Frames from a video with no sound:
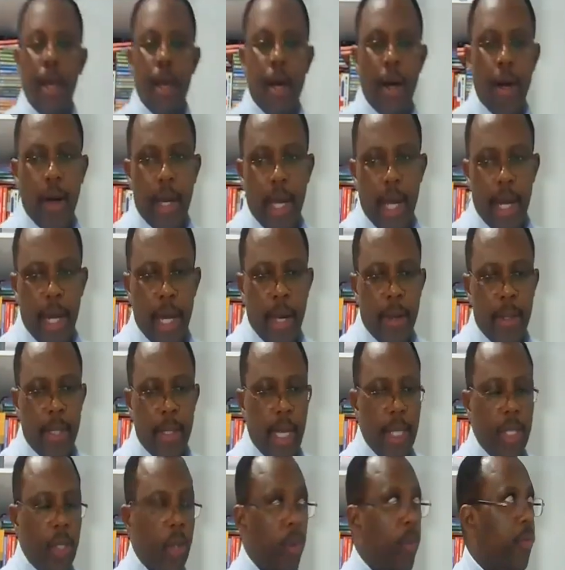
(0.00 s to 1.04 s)
Okay, now
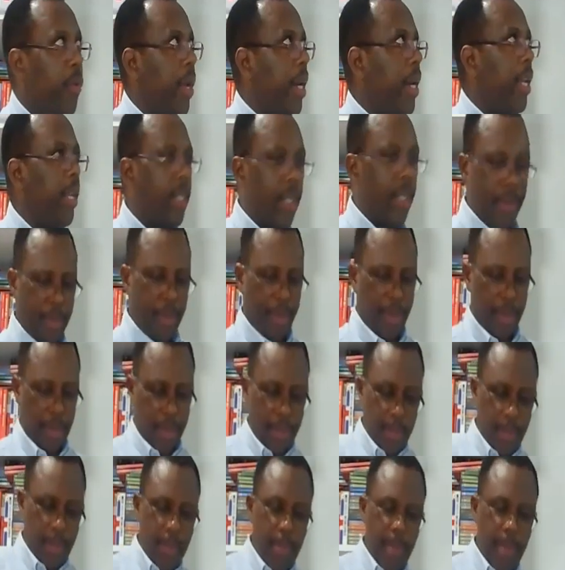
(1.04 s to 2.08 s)
just to finish,
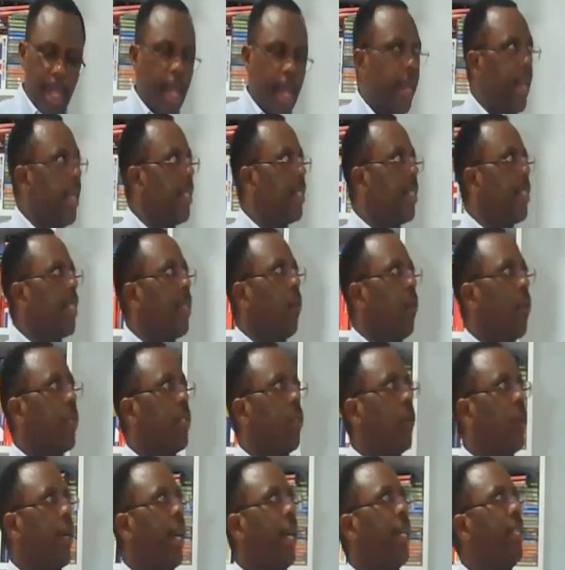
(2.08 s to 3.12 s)
let's see what
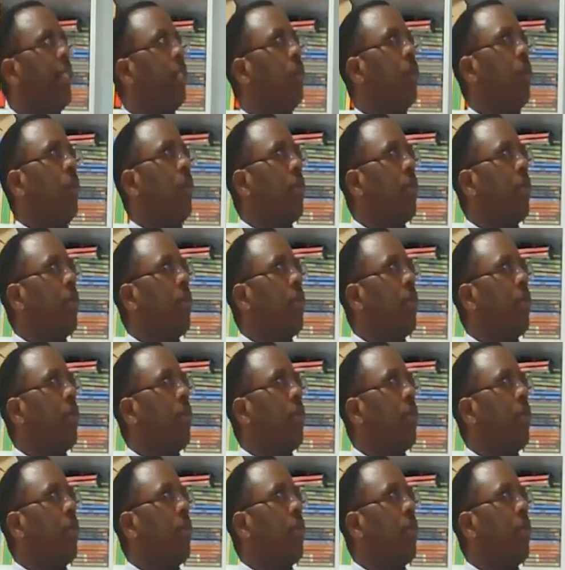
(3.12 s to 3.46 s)
you can do.